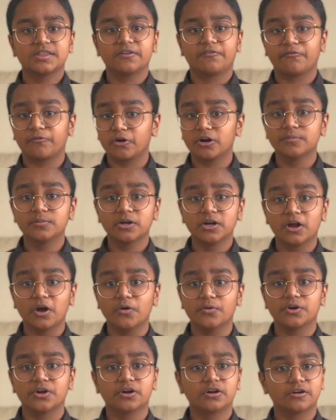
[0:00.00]
the former
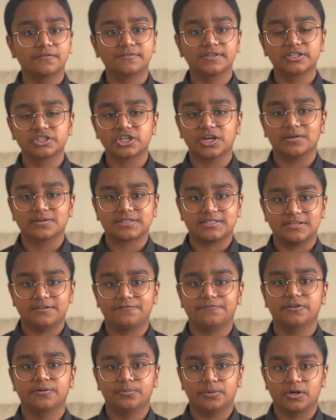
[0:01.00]
owner of the
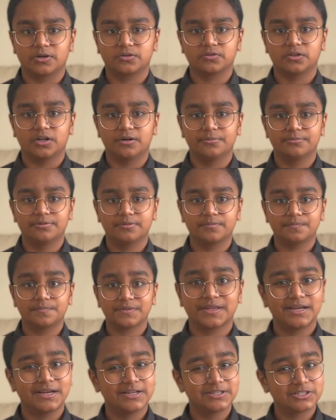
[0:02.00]
Chelsea Football Club.
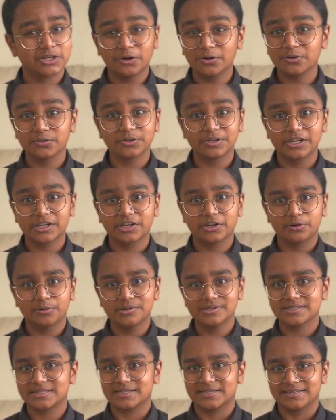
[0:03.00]
Totally a
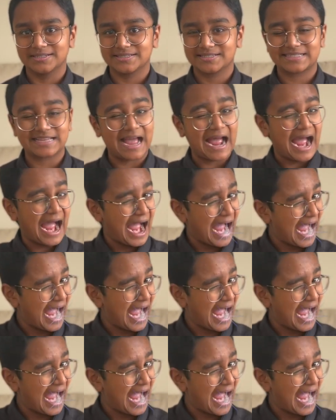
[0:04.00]
coincidence.